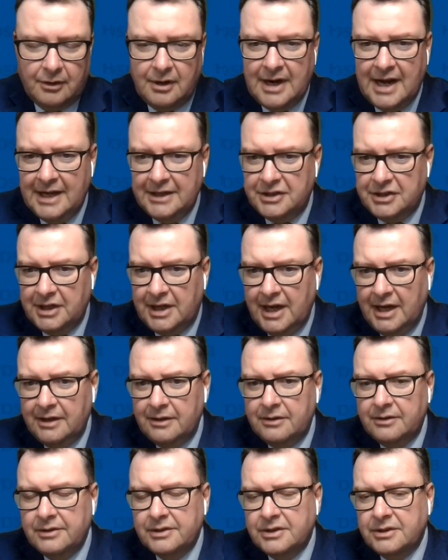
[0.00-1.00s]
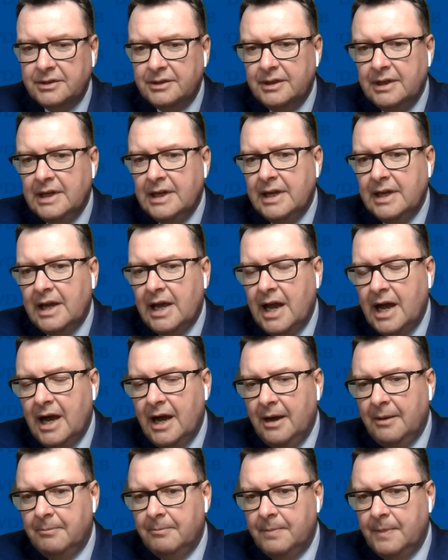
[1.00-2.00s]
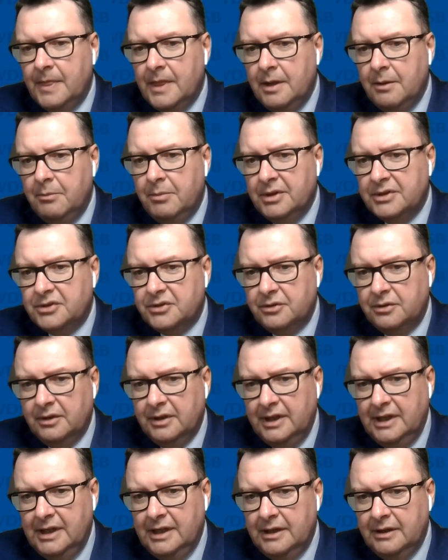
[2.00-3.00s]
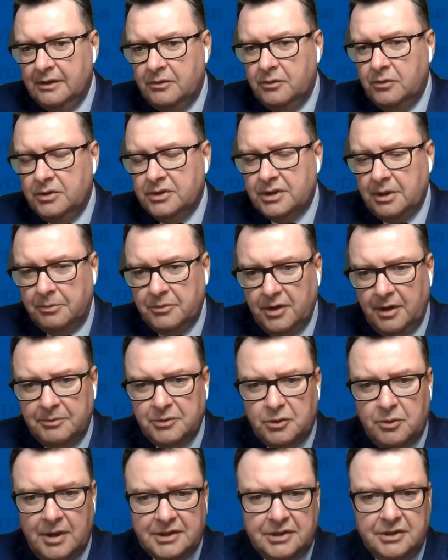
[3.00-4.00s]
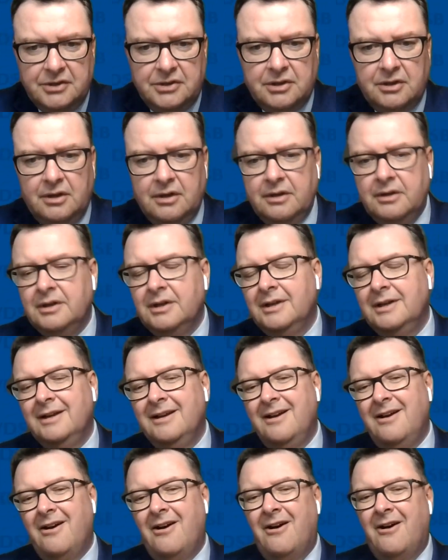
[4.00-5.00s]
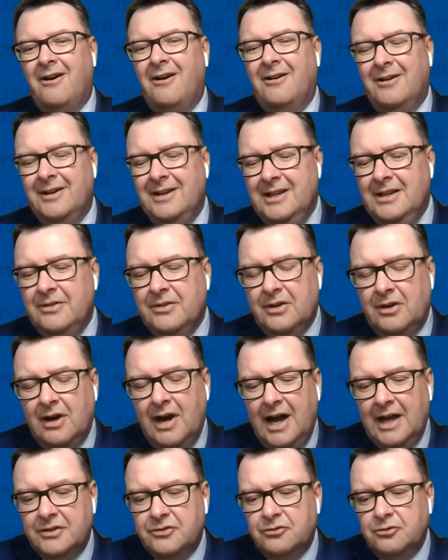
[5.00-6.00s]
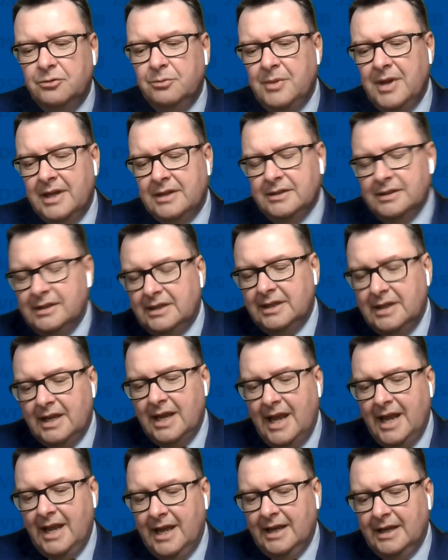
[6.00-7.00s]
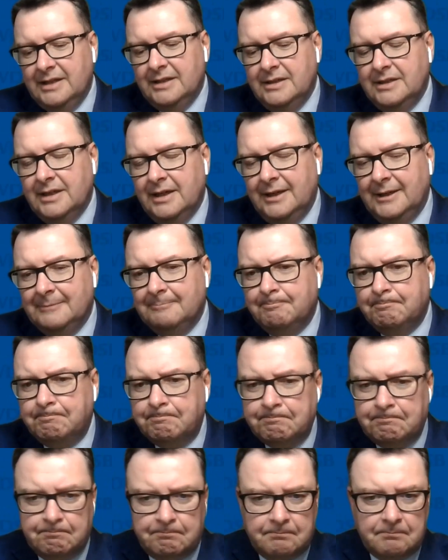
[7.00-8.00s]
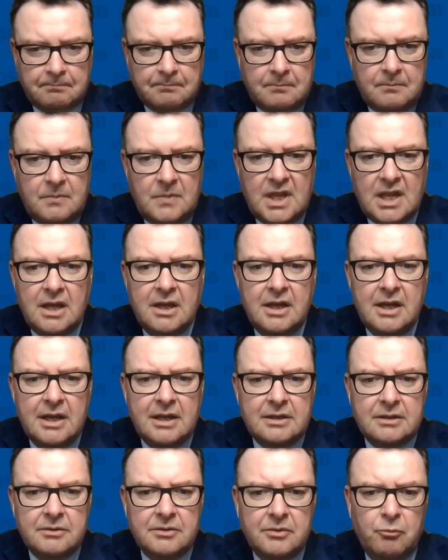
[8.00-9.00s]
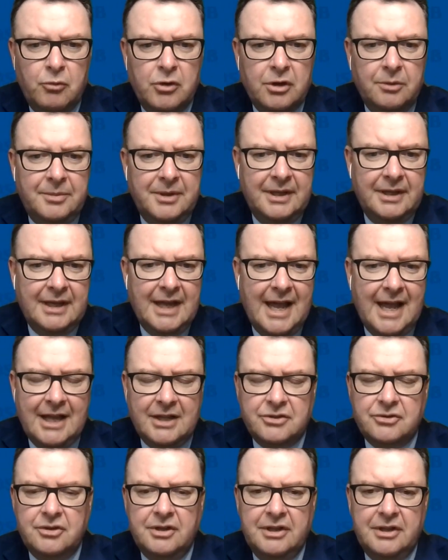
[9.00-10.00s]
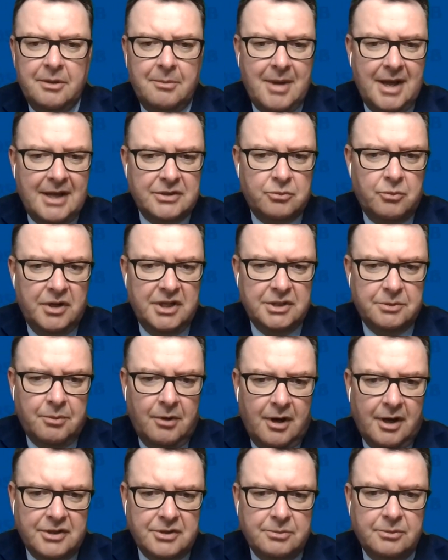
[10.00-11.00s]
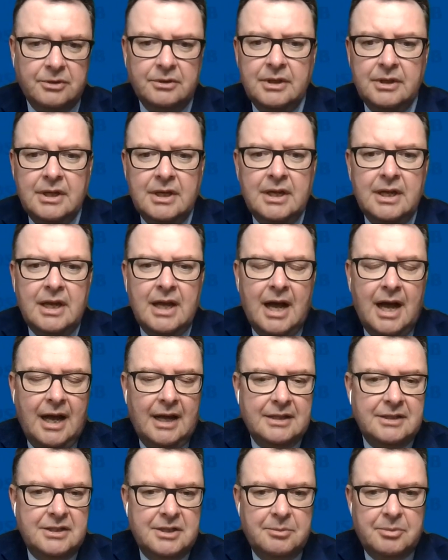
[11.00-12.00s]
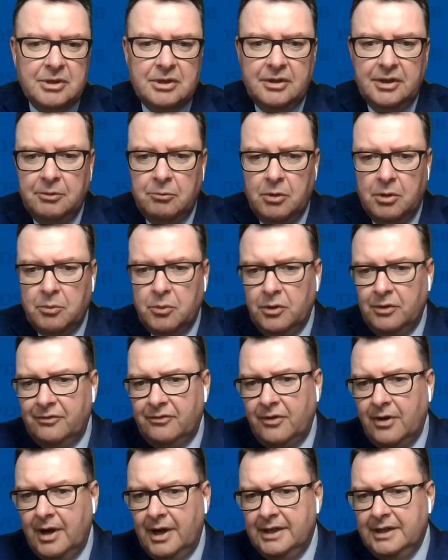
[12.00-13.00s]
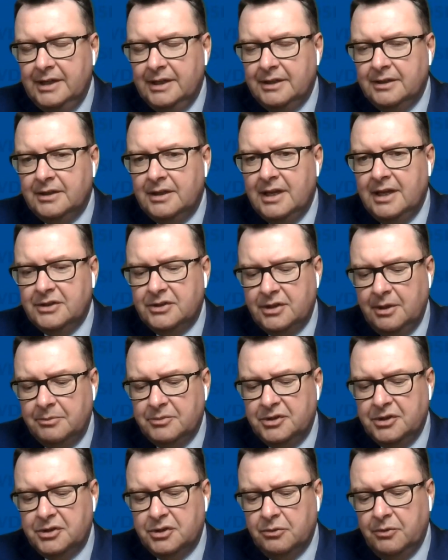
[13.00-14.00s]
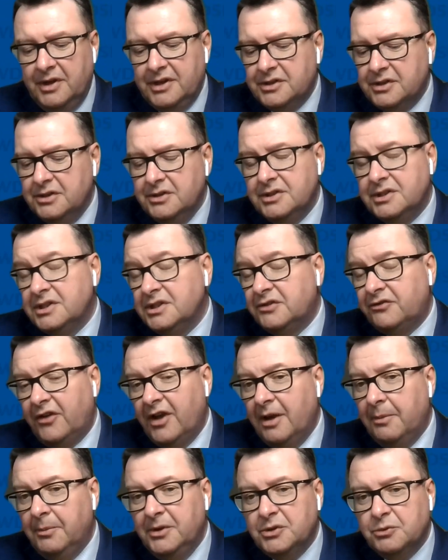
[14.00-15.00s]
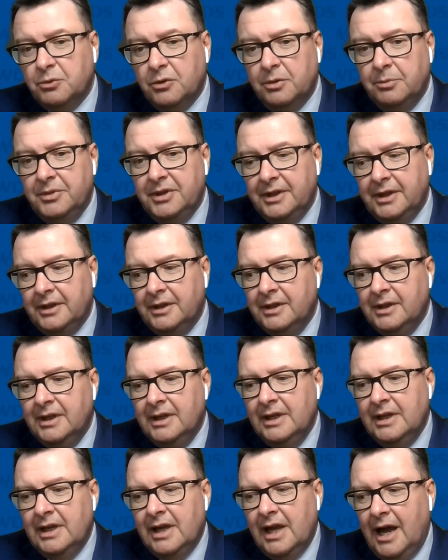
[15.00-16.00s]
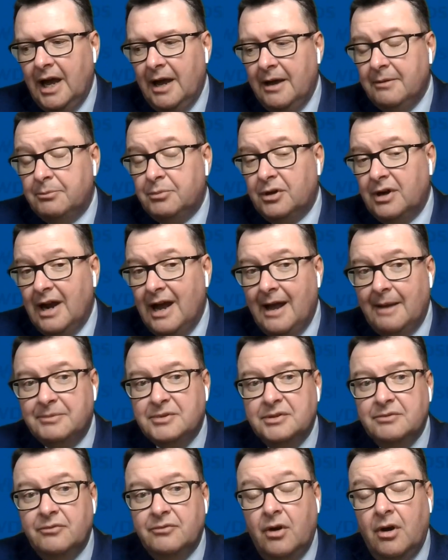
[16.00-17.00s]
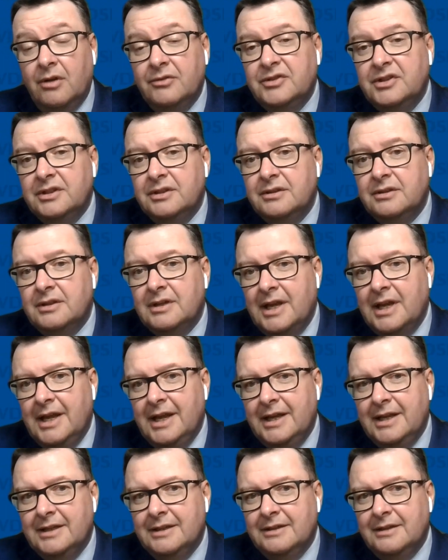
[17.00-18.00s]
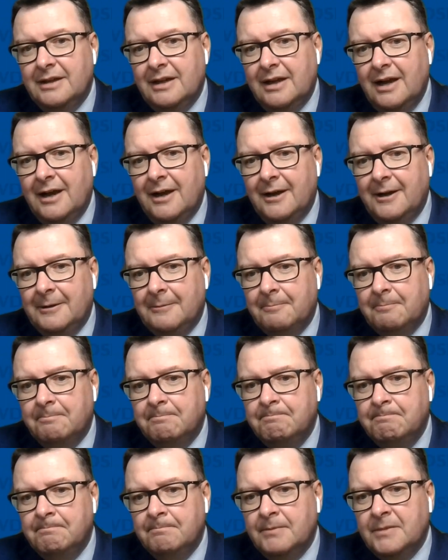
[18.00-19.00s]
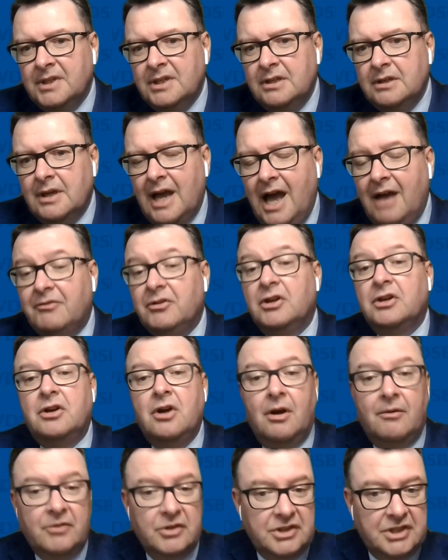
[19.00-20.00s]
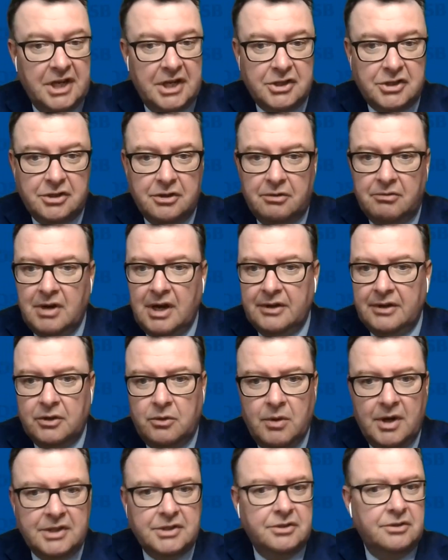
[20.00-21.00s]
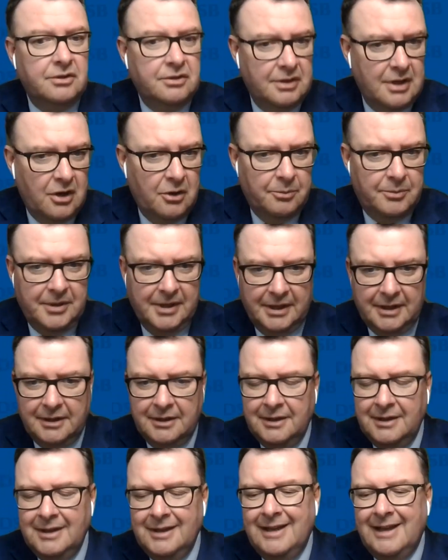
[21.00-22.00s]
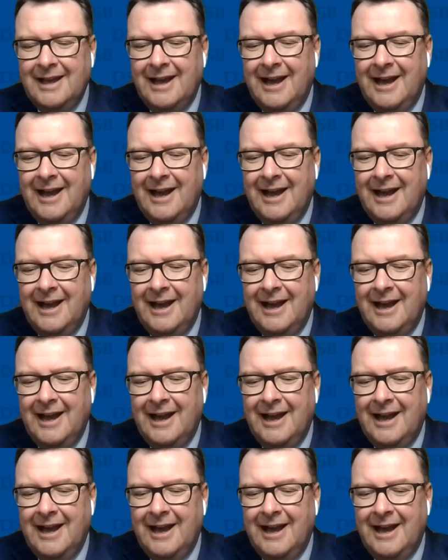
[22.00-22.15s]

for our educators. Um, but certainly sometimes questions are are in the classroom and and um, and will be answered in the best ways possible. Uh, typically, what we'll find in, in some situations is families will be uh, perhaps involved in, in um, having a conversation around a question or helping